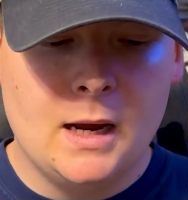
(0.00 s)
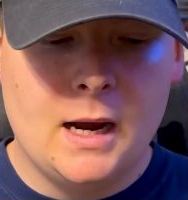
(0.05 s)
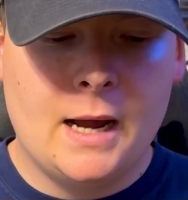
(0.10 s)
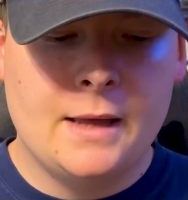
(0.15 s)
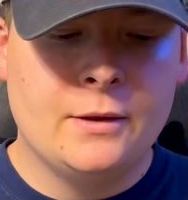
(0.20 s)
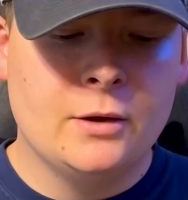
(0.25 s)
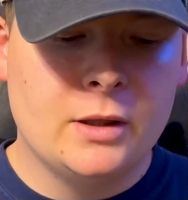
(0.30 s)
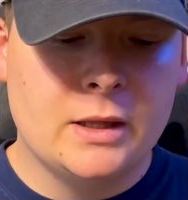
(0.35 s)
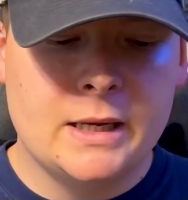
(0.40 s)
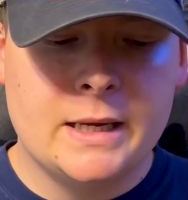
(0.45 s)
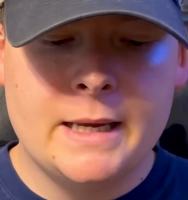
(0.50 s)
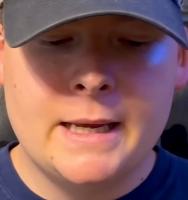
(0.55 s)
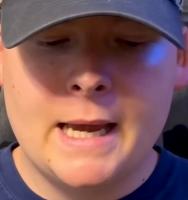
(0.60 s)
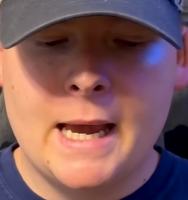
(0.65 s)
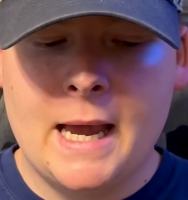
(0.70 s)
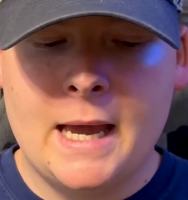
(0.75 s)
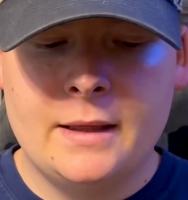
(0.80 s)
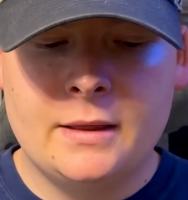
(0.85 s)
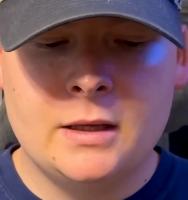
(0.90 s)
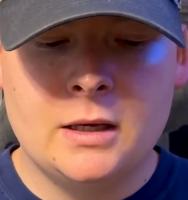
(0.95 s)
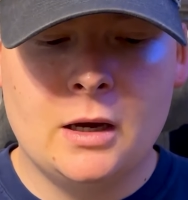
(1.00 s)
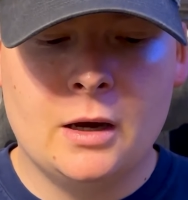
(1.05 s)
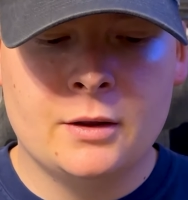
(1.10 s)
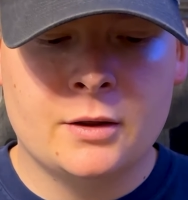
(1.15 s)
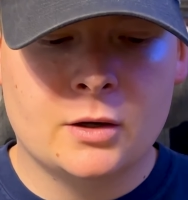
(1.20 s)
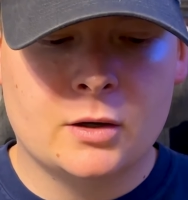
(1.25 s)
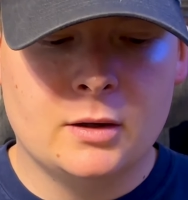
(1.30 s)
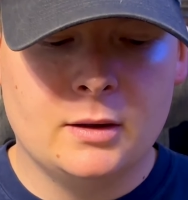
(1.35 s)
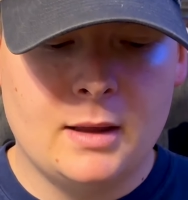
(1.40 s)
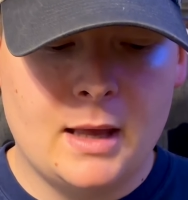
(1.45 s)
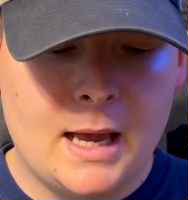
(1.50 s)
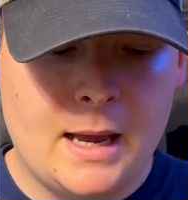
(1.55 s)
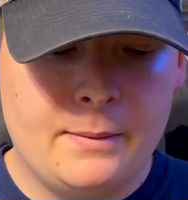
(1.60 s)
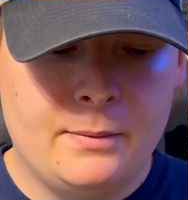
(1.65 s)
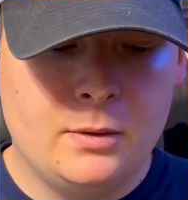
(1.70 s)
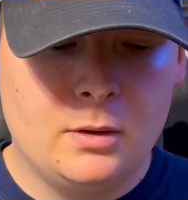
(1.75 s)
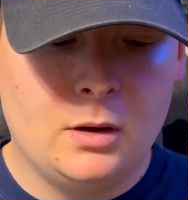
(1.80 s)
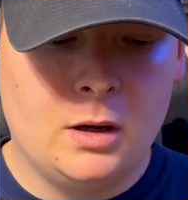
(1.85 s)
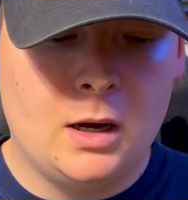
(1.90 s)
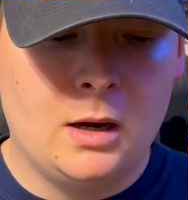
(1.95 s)
I know that he had the other
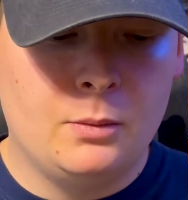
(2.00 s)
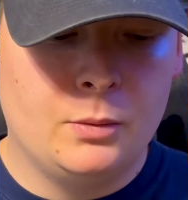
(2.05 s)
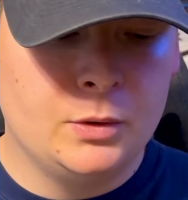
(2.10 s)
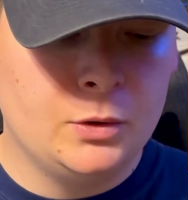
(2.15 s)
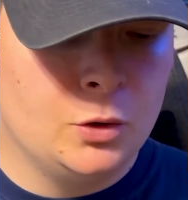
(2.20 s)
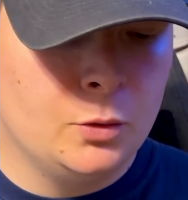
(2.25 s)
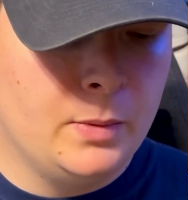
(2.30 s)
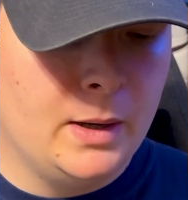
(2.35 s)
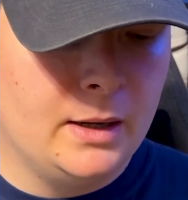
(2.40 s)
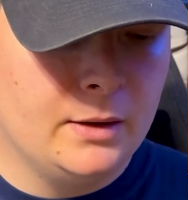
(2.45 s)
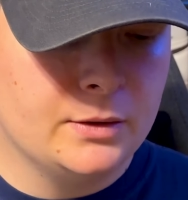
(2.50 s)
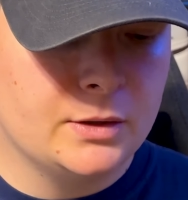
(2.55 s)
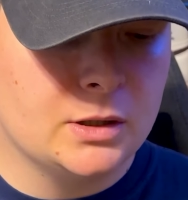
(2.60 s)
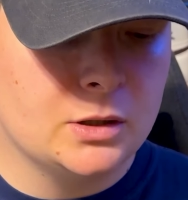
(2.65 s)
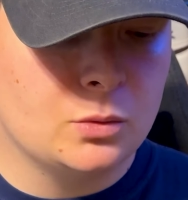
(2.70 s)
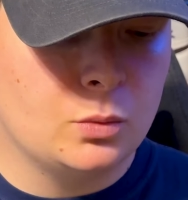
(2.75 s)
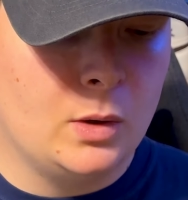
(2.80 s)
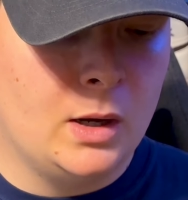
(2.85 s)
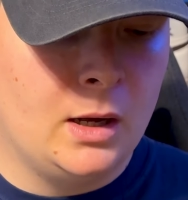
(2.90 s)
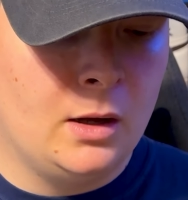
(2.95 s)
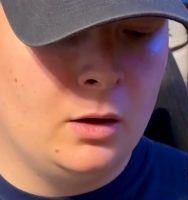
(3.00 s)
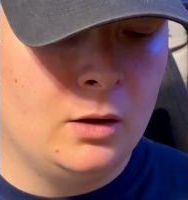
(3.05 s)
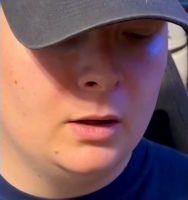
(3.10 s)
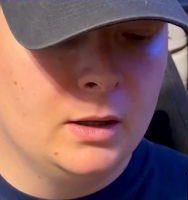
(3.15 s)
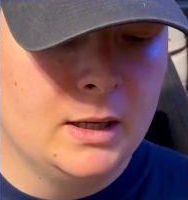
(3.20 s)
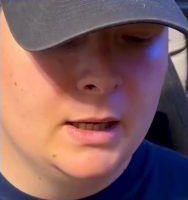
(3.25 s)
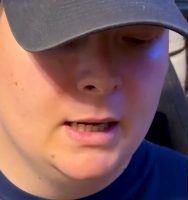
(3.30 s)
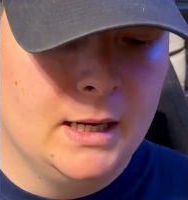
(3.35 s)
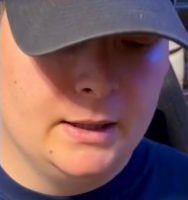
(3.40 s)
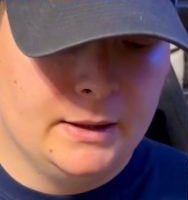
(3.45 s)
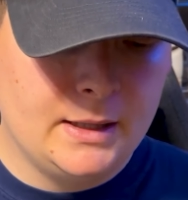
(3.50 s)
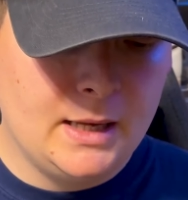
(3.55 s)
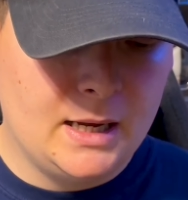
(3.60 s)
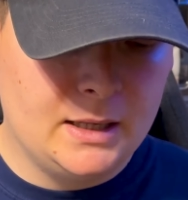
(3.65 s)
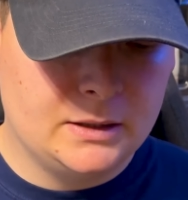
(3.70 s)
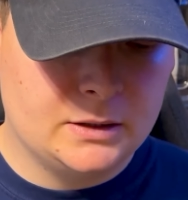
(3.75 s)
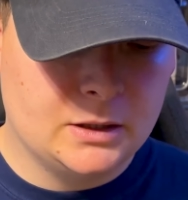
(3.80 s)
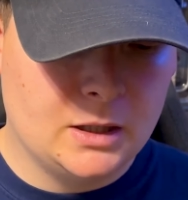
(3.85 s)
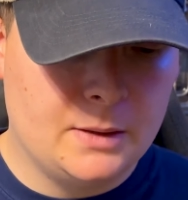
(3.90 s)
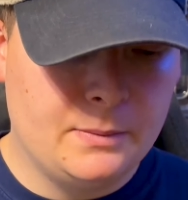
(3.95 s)
collab um, with New Balance as well
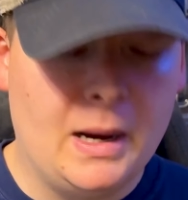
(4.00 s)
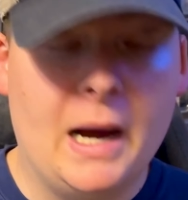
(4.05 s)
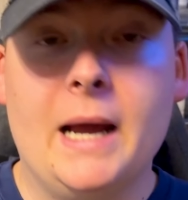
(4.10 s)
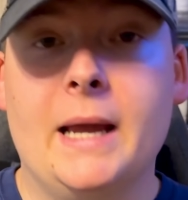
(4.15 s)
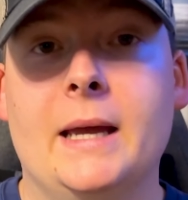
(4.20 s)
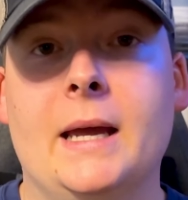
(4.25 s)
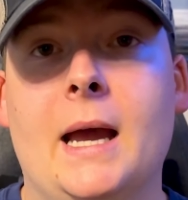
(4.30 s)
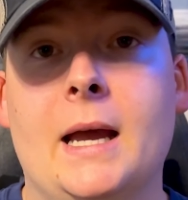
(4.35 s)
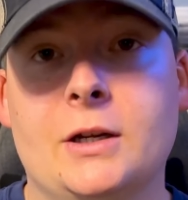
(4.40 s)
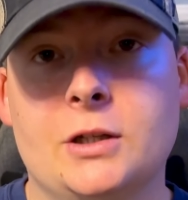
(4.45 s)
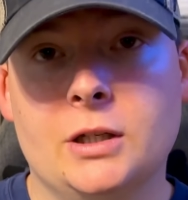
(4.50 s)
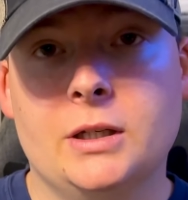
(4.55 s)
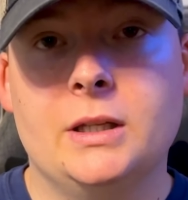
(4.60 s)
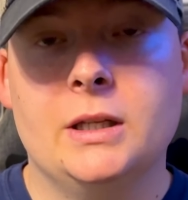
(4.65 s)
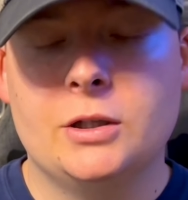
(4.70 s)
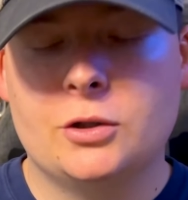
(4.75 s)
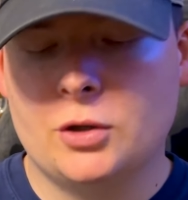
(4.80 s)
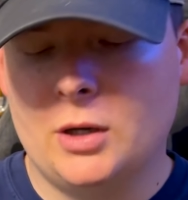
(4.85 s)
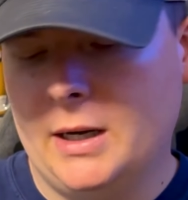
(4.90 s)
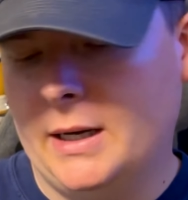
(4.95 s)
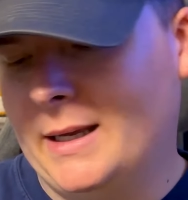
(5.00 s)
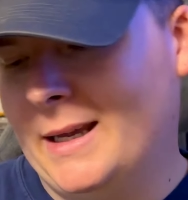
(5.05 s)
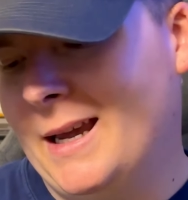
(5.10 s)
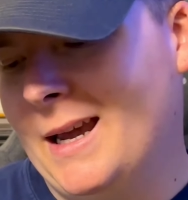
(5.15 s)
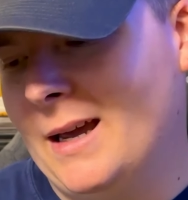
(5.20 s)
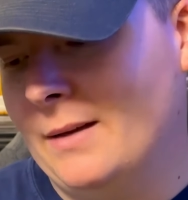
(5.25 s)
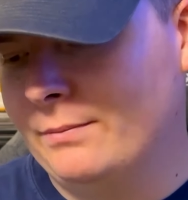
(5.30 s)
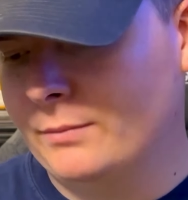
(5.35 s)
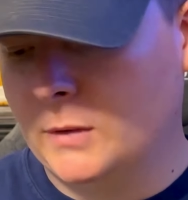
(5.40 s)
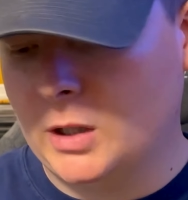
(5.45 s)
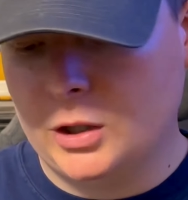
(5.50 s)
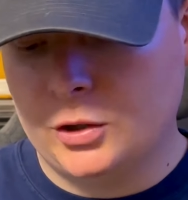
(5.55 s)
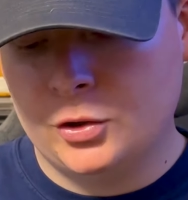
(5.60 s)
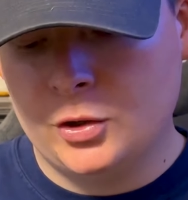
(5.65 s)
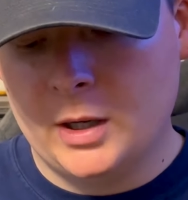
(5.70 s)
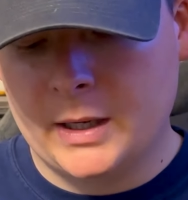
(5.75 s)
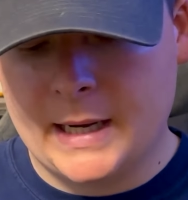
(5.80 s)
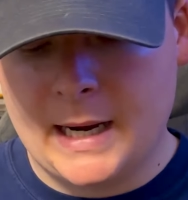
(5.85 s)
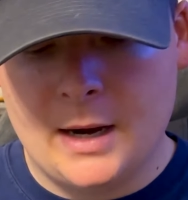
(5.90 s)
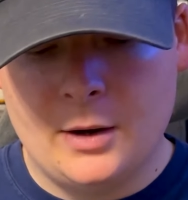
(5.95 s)
that um, I actually did try to get.
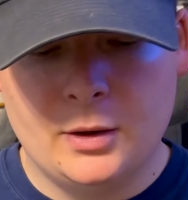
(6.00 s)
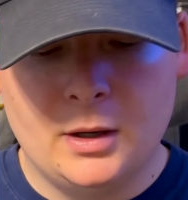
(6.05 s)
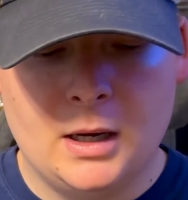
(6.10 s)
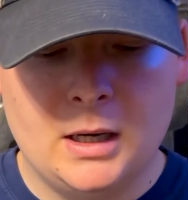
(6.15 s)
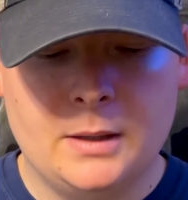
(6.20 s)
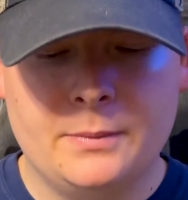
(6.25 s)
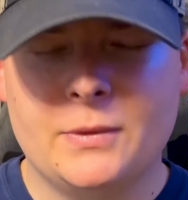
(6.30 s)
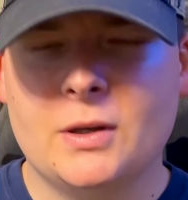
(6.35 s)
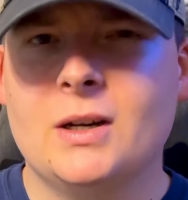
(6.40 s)
Struck out on them.